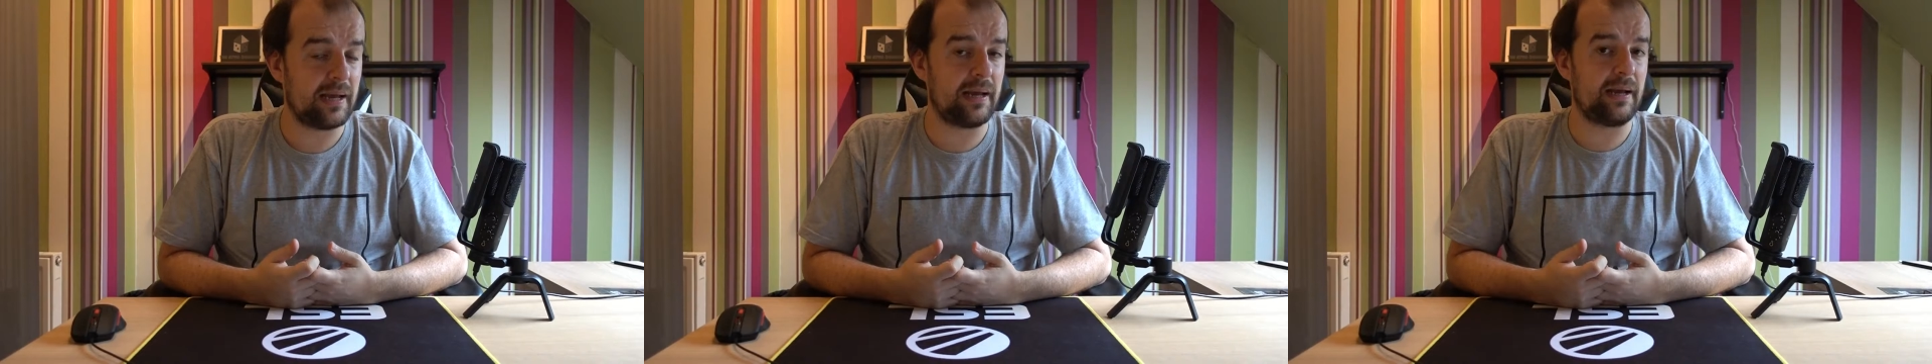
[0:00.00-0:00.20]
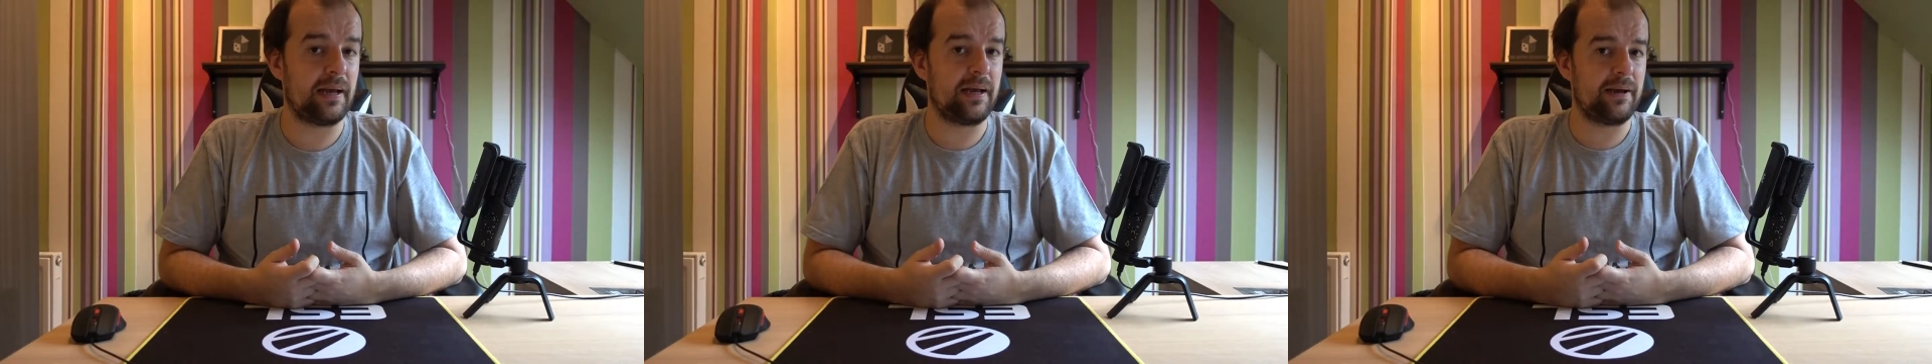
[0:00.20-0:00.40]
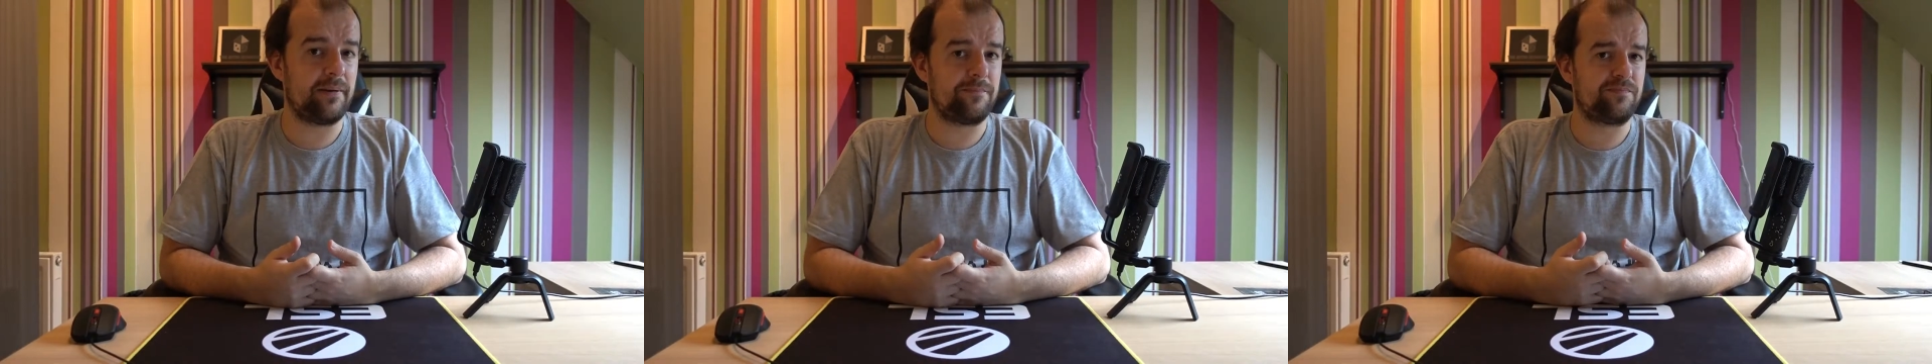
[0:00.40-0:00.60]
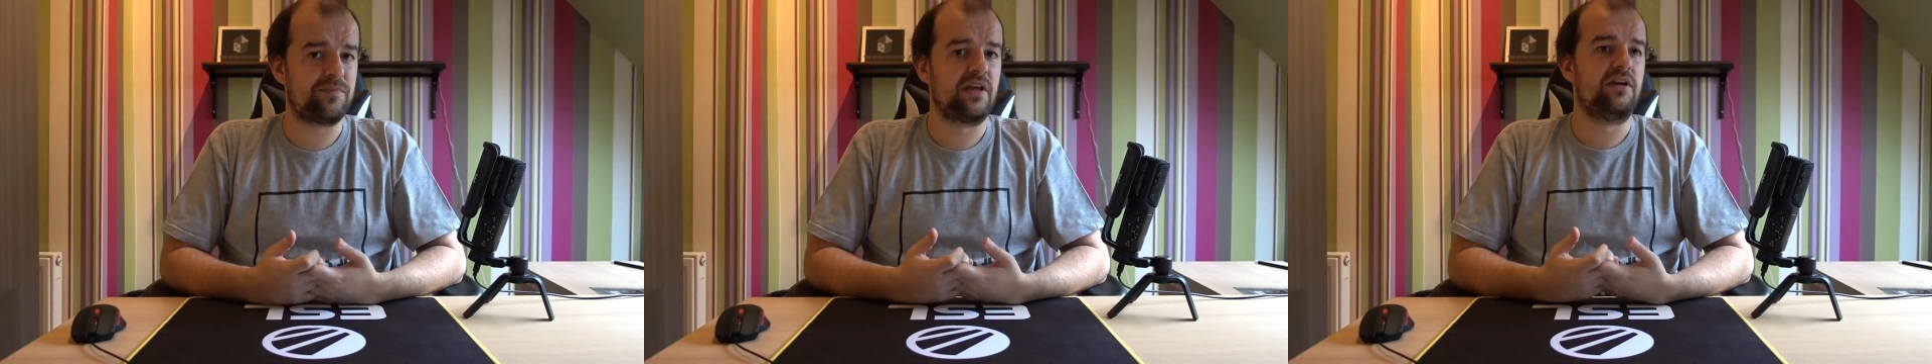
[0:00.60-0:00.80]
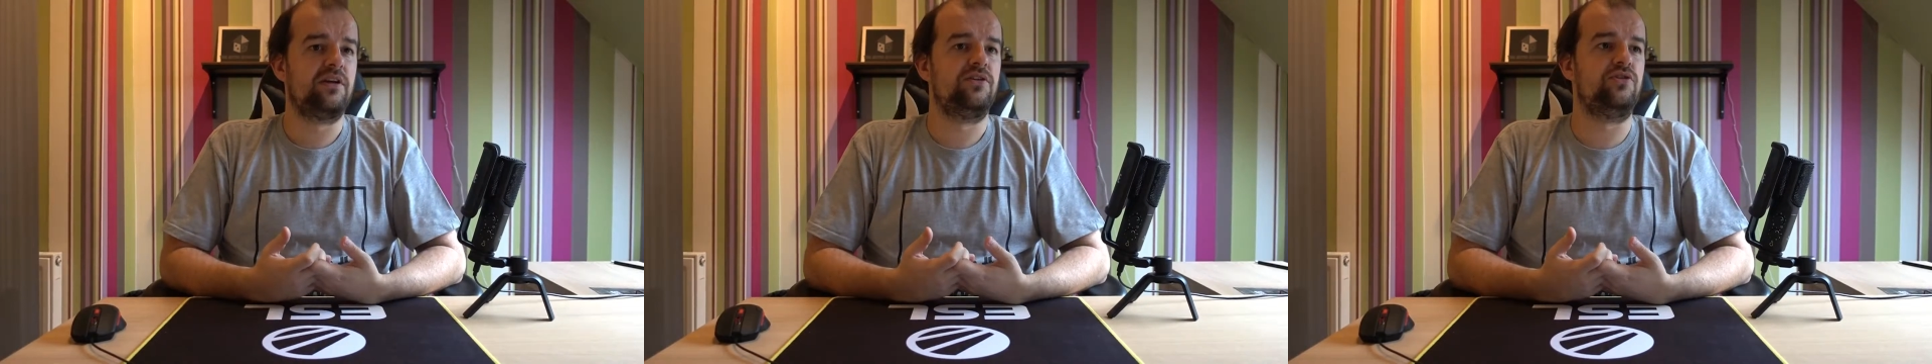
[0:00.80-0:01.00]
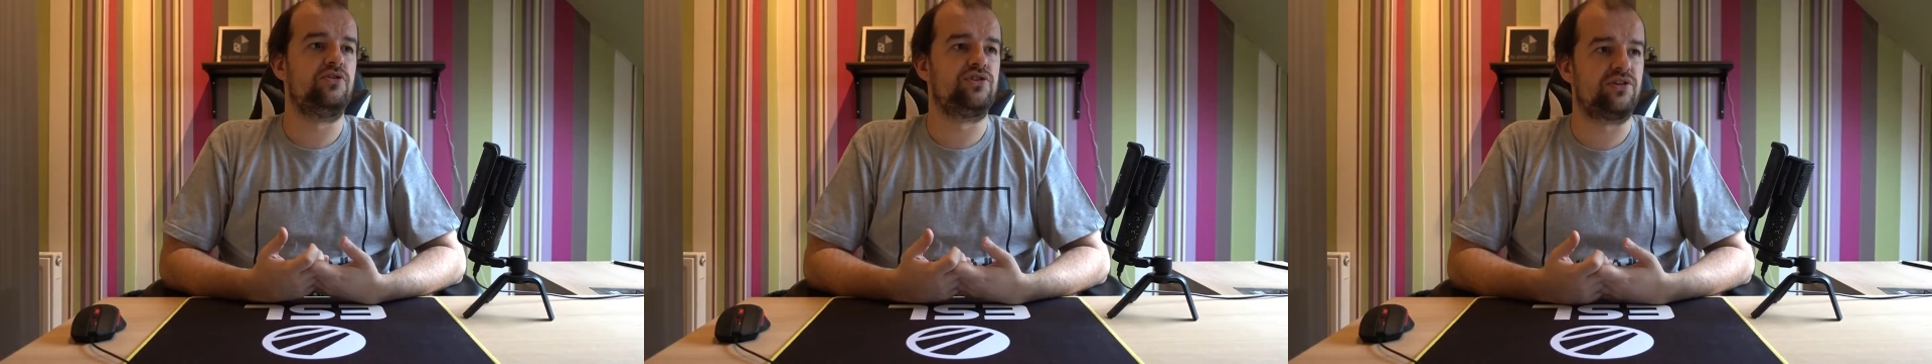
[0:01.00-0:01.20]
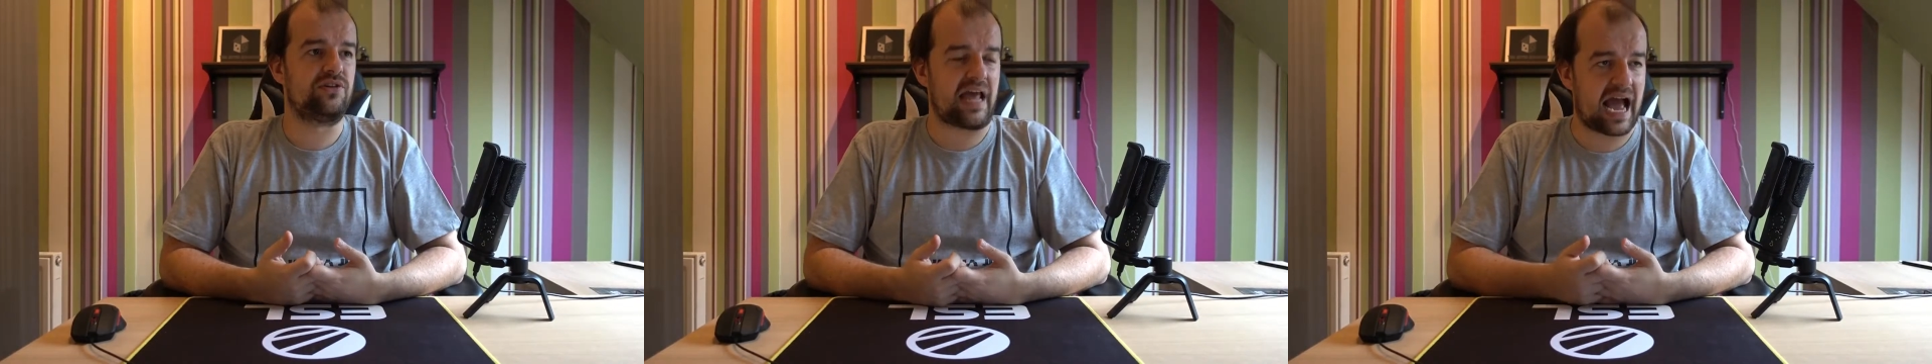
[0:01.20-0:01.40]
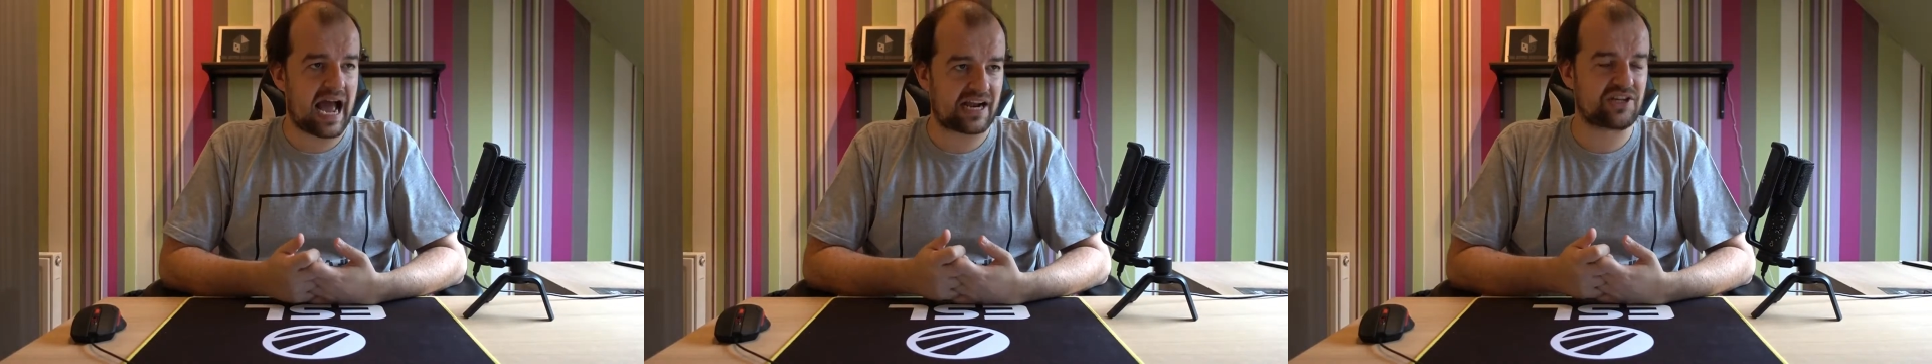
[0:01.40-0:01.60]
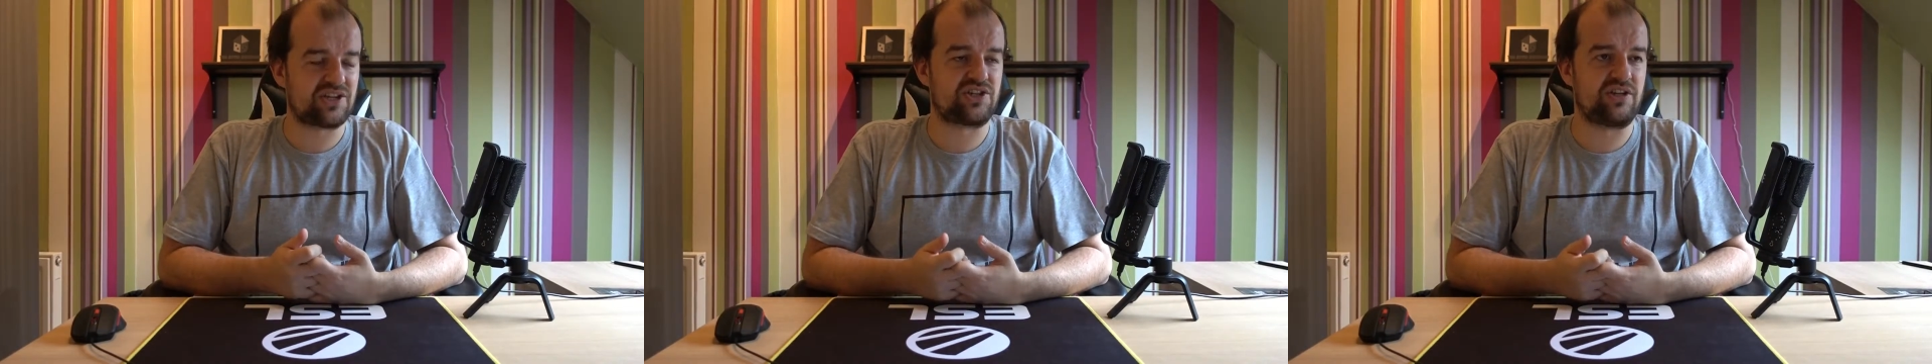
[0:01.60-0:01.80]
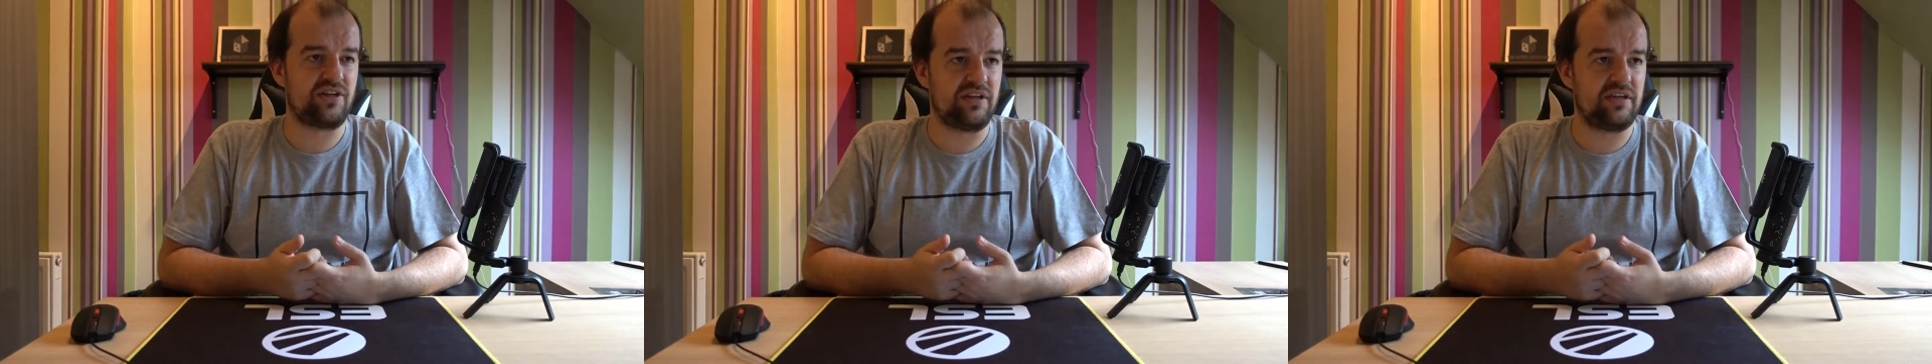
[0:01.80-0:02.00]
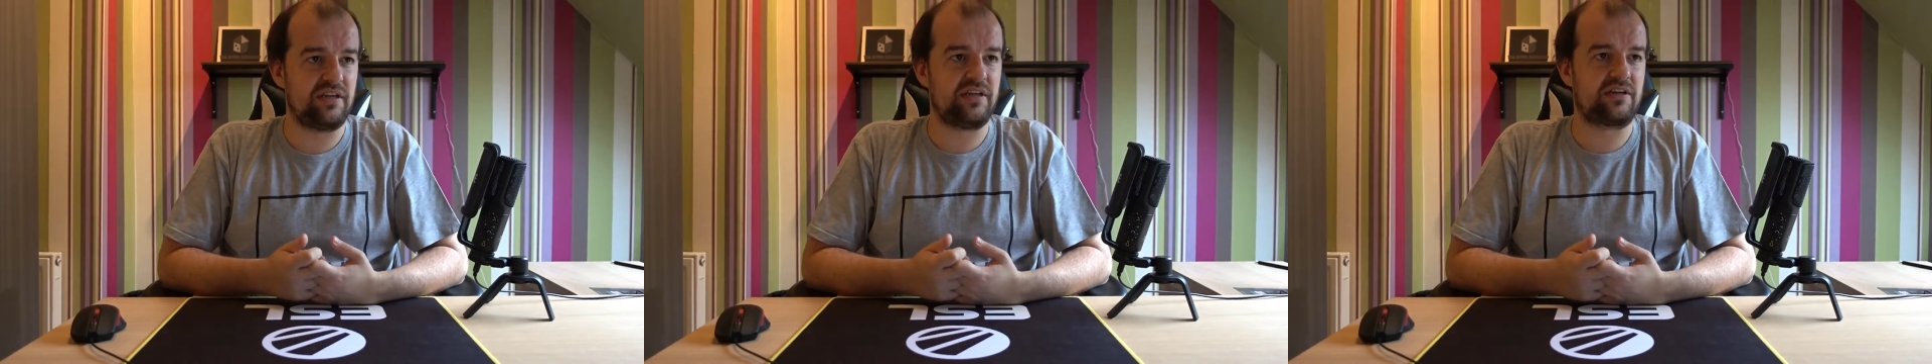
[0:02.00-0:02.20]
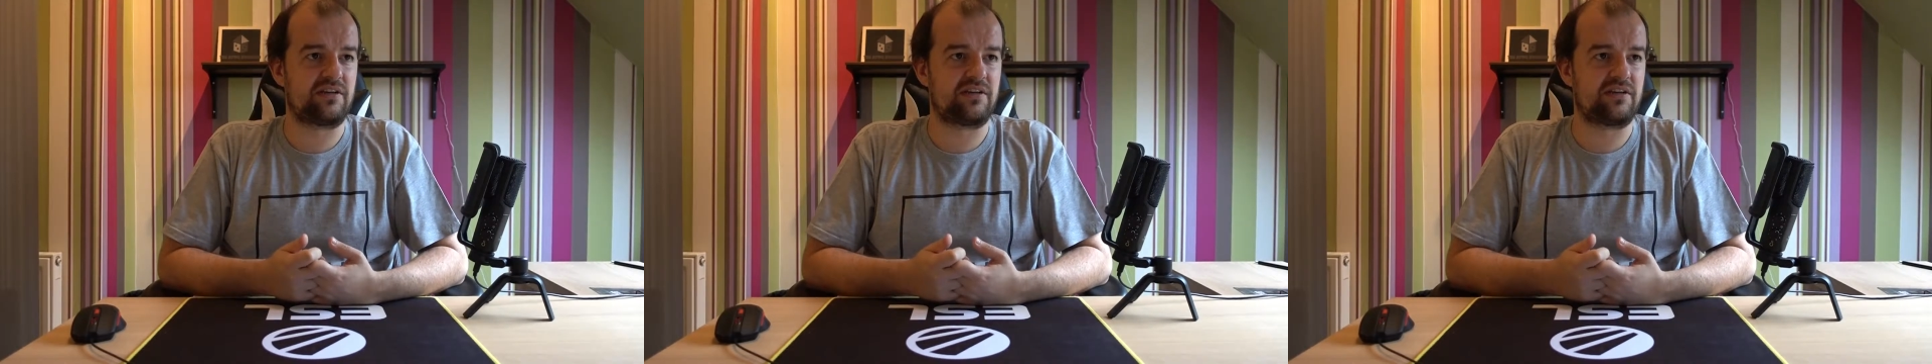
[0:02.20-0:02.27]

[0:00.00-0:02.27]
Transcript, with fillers: um, you should actually